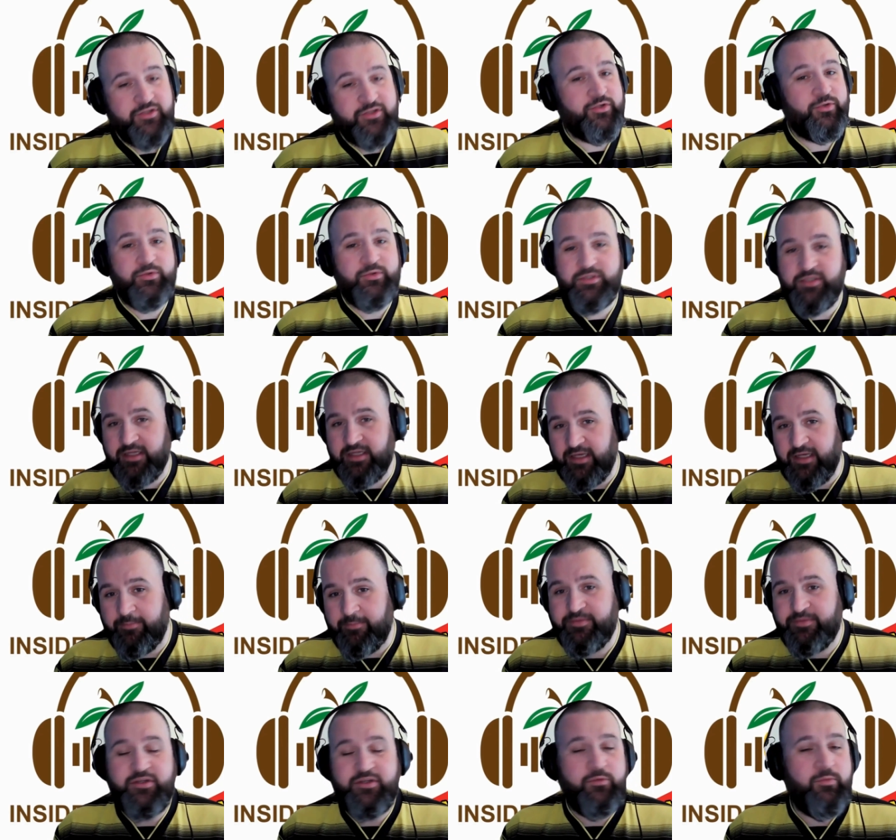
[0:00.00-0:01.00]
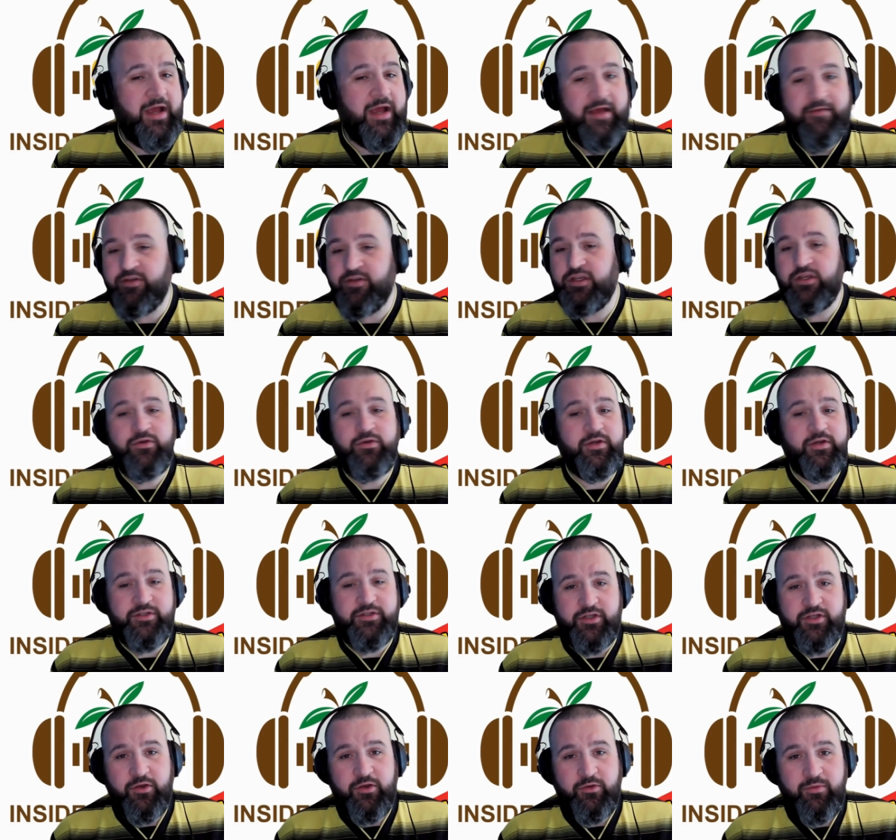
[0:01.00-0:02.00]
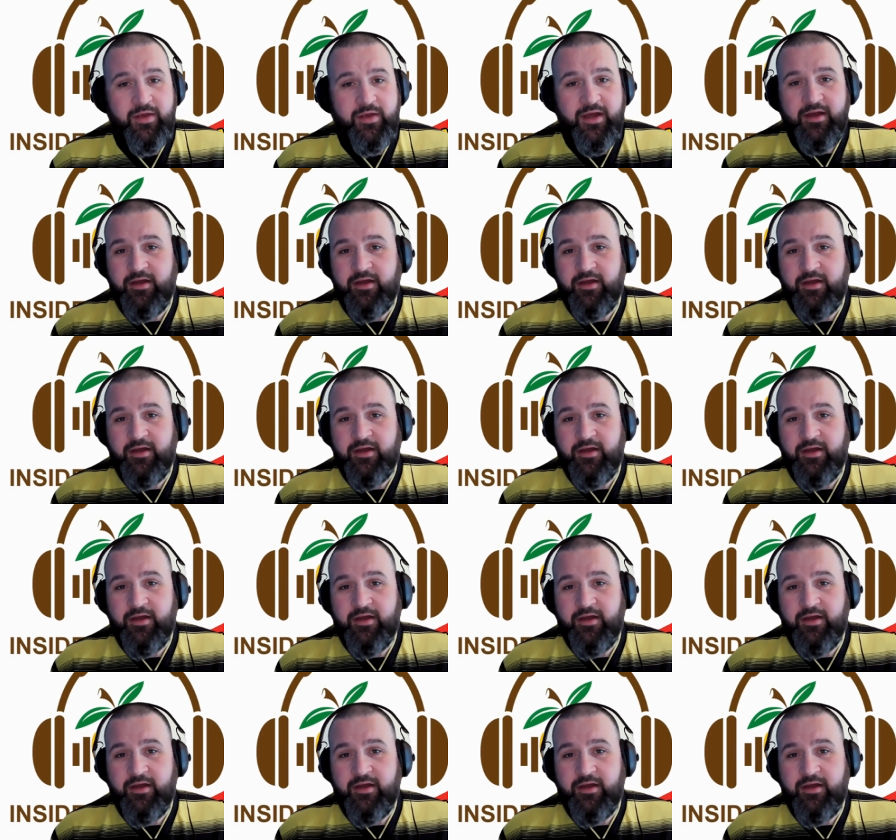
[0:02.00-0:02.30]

talk to clubs, do whatever you can do